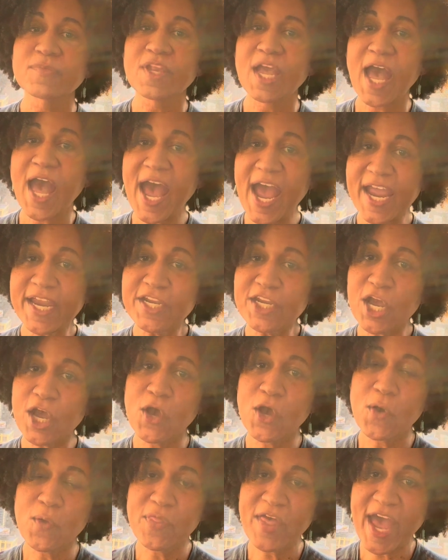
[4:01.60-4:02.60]
I
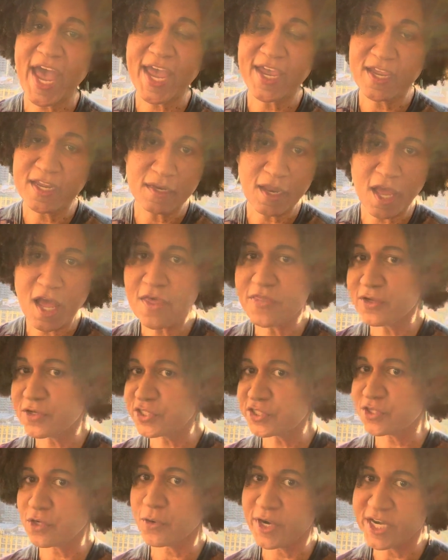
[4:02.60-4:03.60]
know that in other
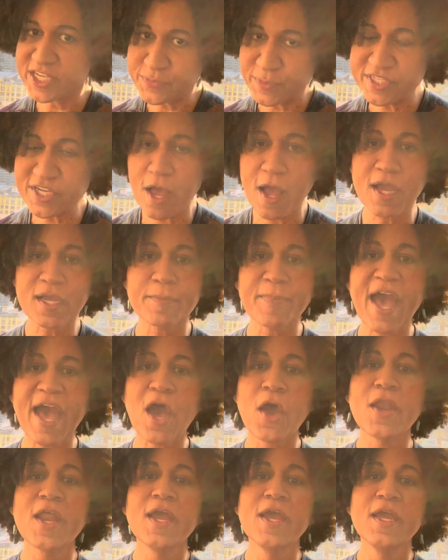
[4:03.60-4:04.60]
stories we talk
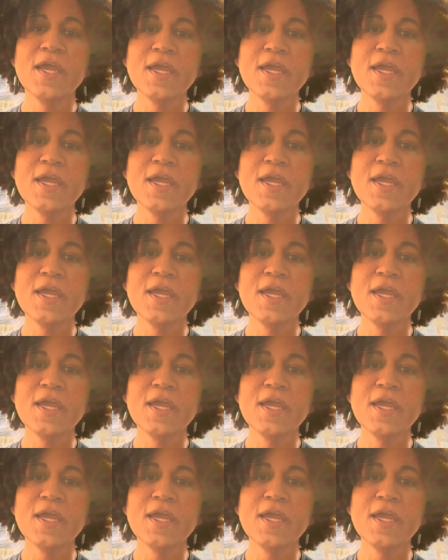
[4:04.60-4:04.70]
about,